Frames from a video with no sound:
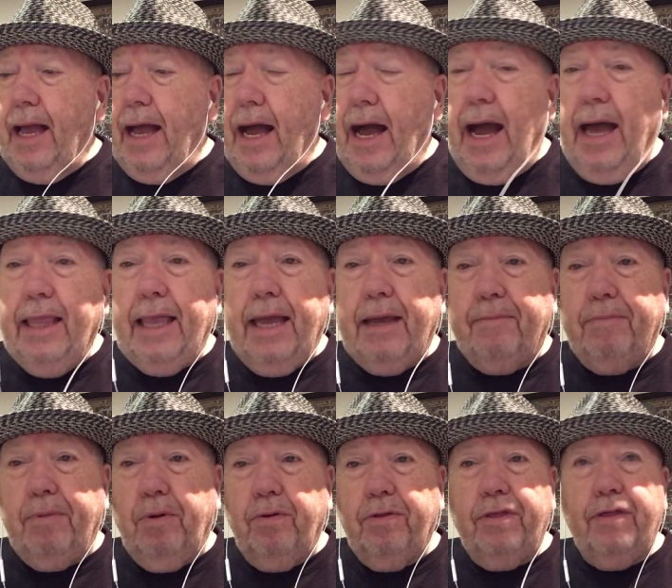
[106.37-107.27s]
I like
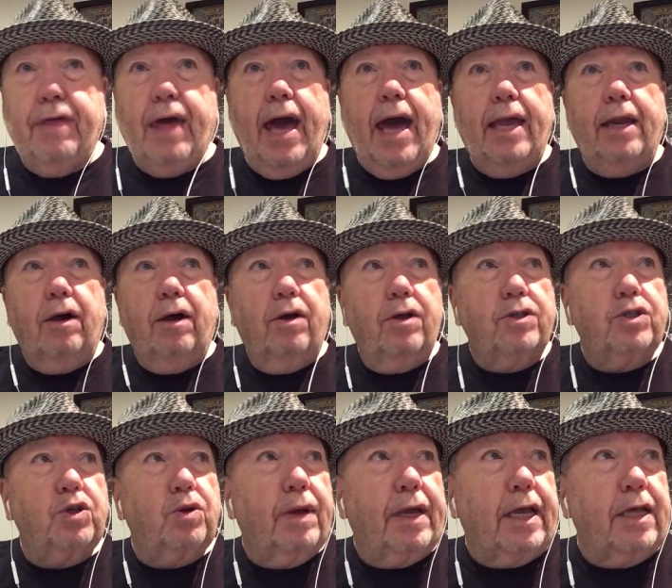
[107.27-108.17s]
both that.
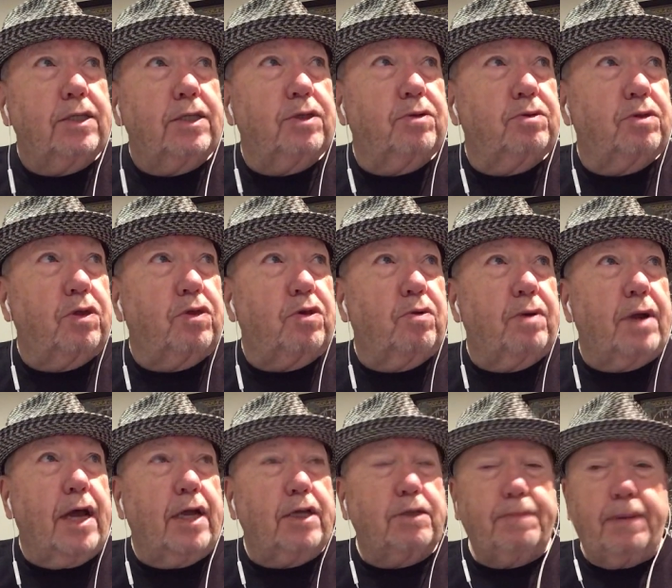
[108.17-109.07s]
Also, I guess there's a third
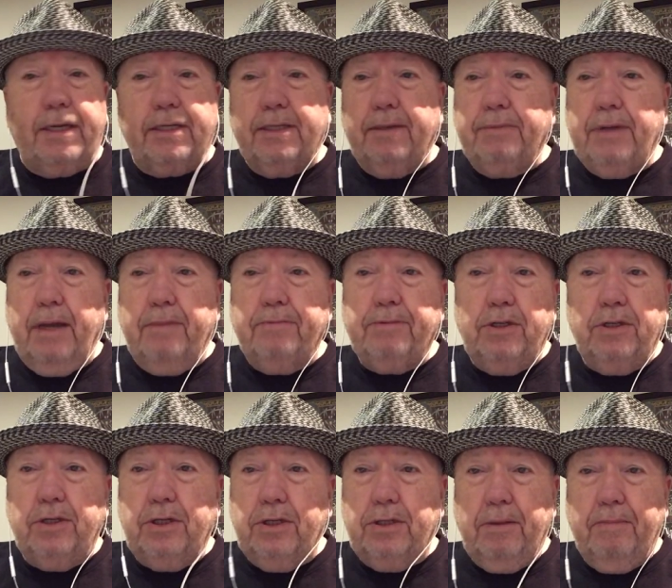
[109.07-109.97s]
aspect. Sometimes
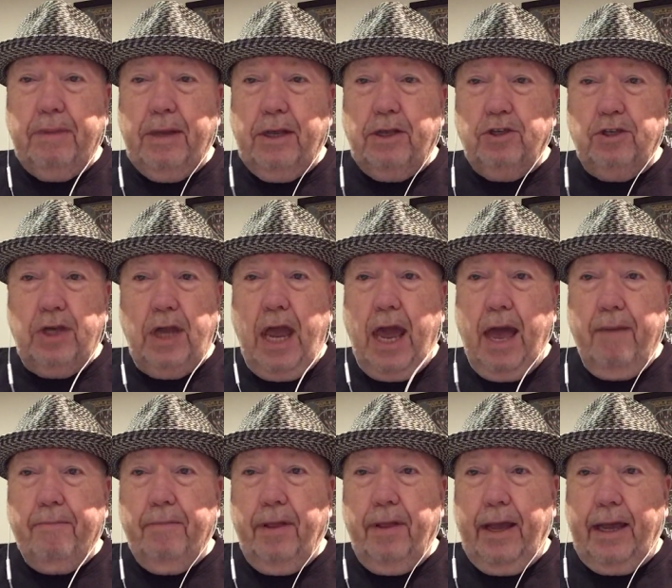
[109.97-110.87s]
it's just a big
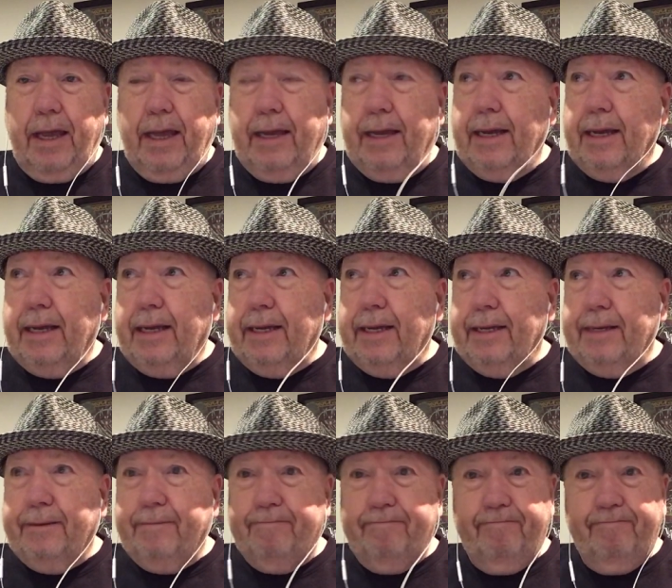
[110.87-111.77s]
jam, like
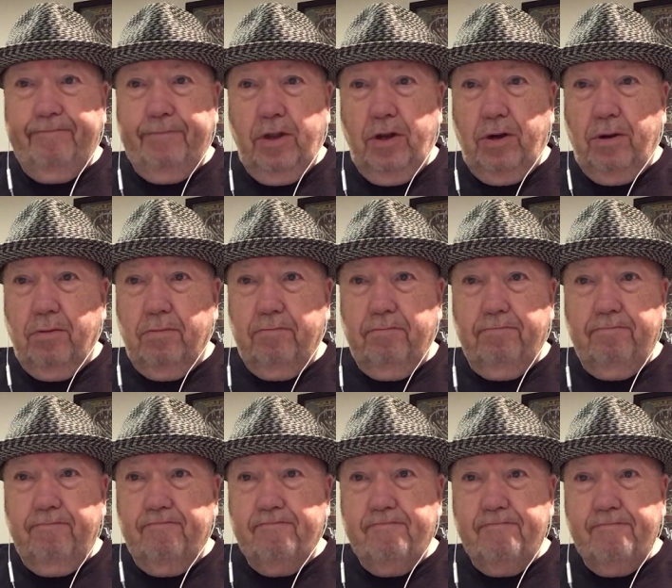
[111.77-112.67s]
uh, you know,
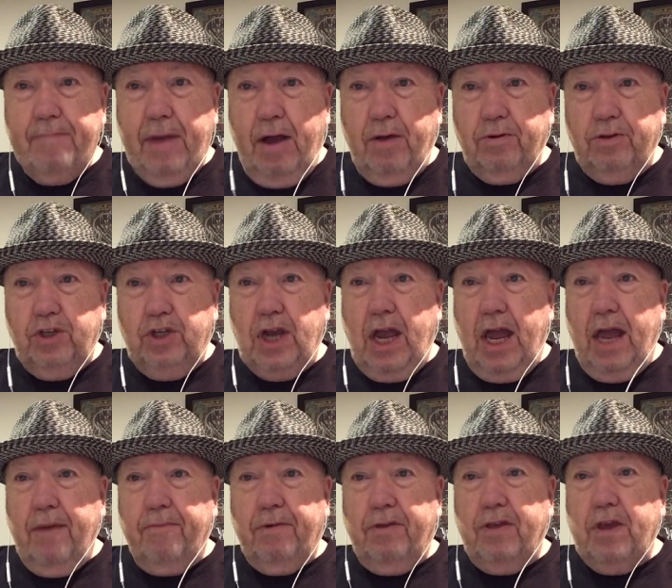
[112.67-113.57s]
Mountain
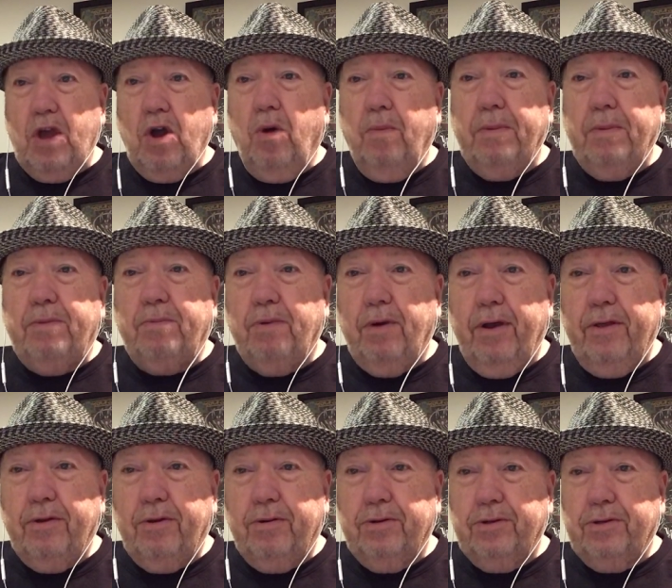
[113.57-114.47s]
Jam with the Allman
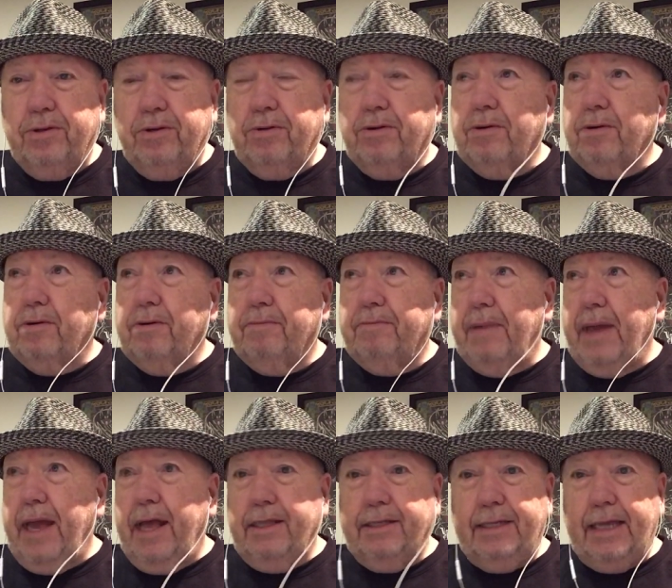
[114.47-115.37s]
Brothers or
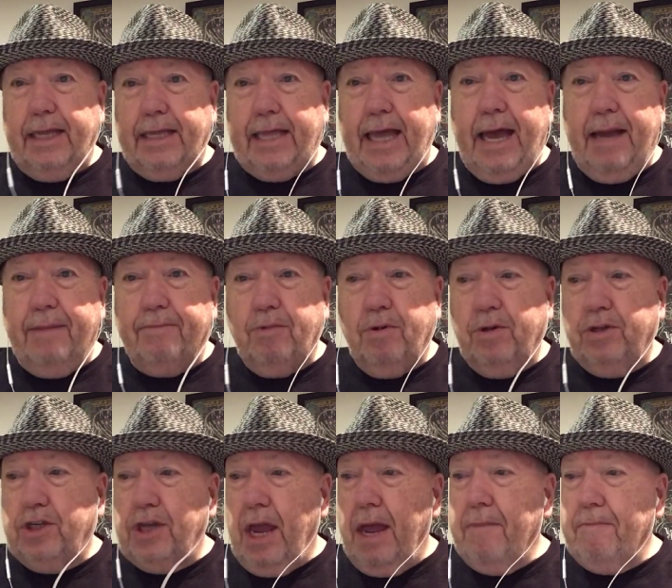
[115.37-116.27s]
bands like that, more
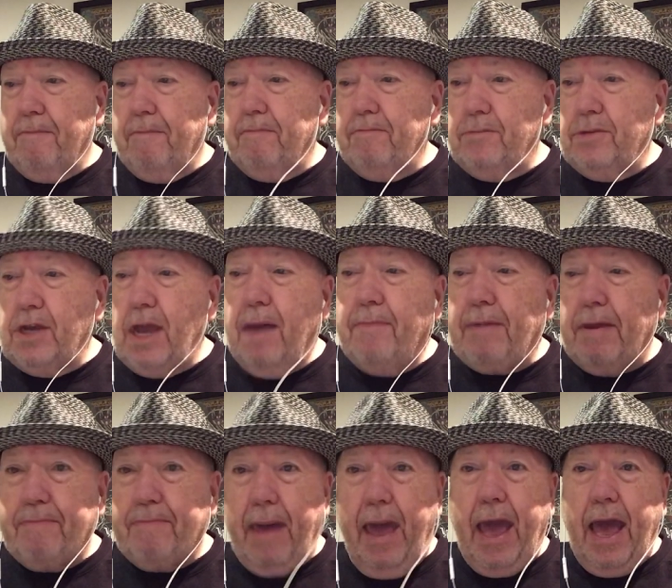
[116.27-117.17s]
jam
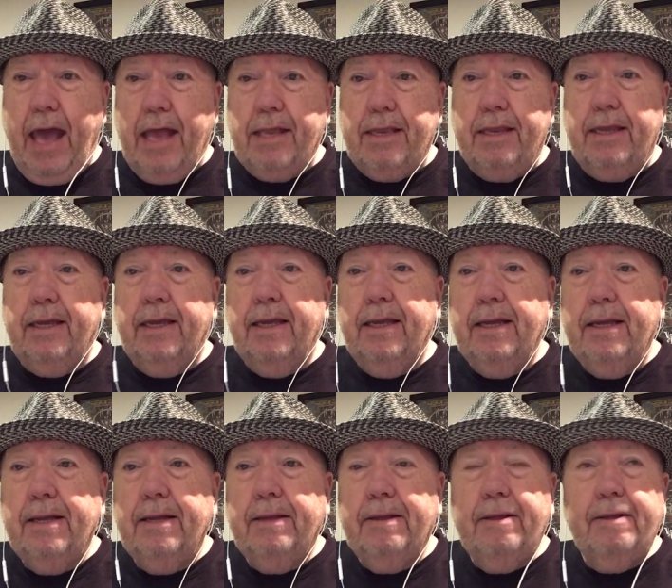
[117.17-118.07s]
jammy band
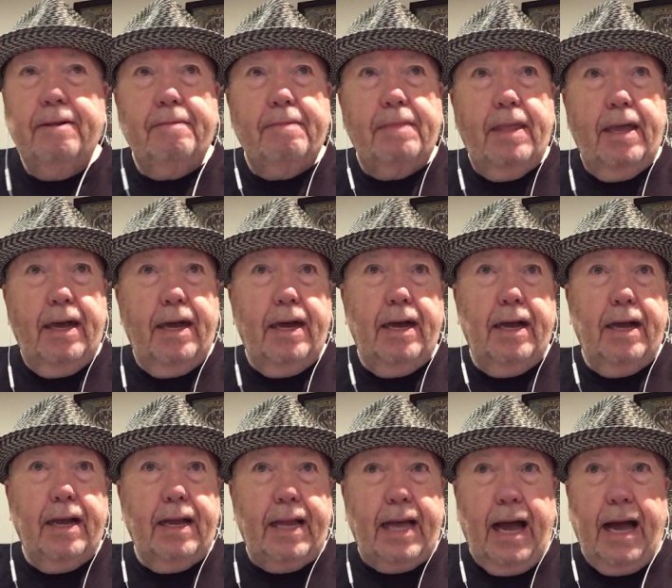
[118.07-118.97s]

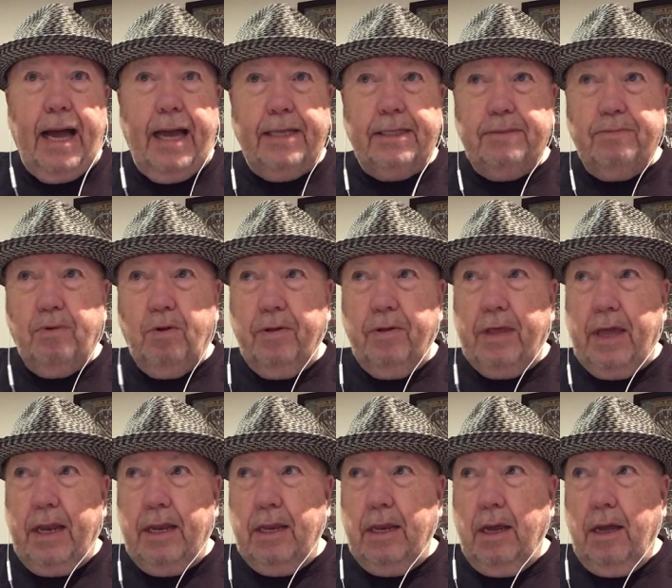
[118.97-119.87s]
uh, guys more
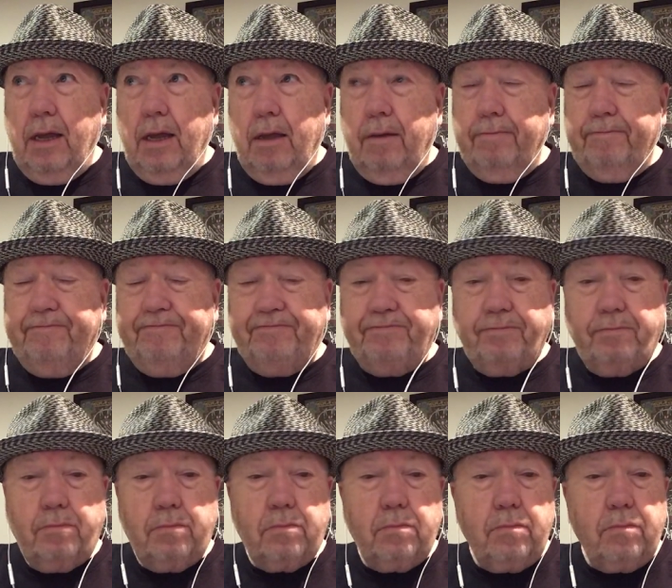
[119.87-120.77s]
than um,
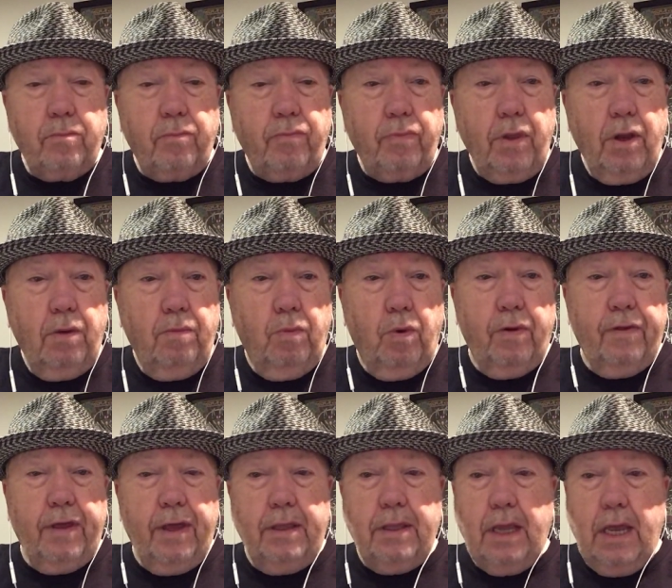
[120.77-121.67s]
more
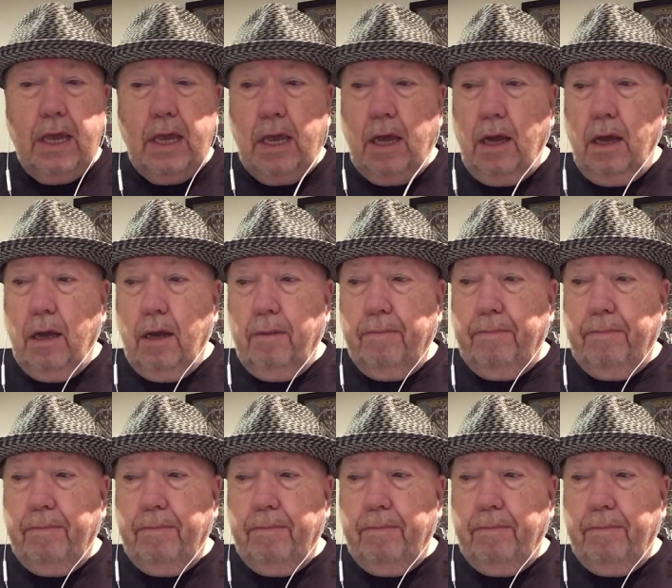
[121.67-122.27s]
than the uh,